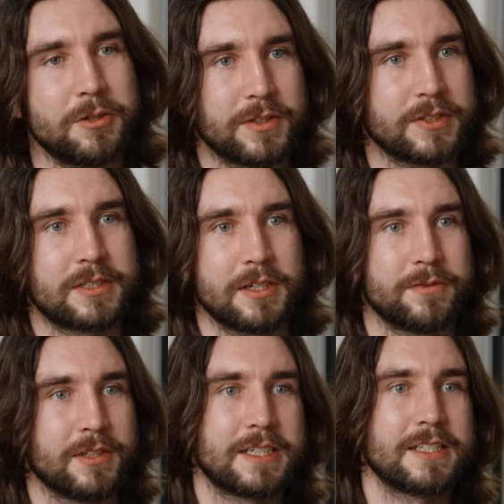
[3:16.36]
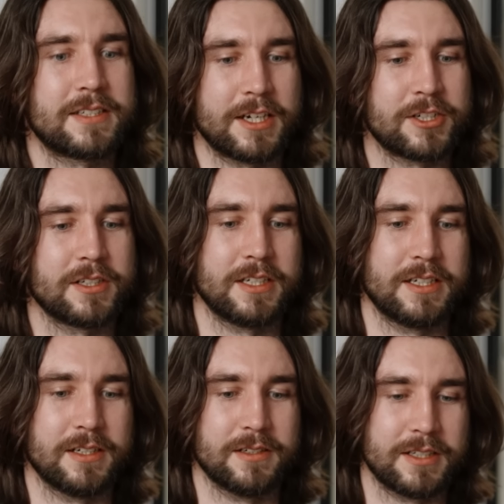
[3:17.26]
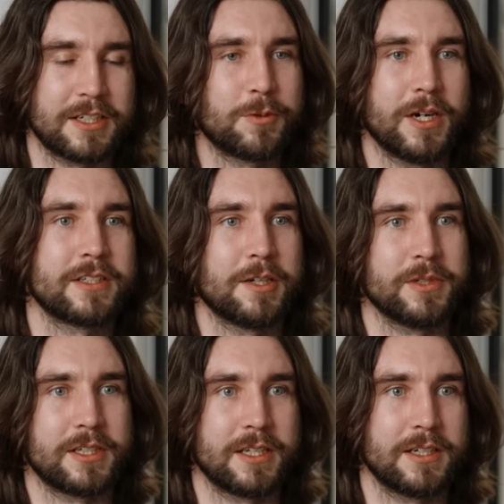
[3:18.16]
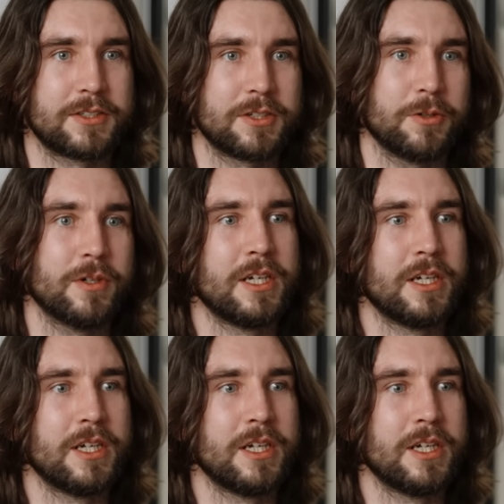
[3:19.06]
all this stuff. It's actually quite complicated. So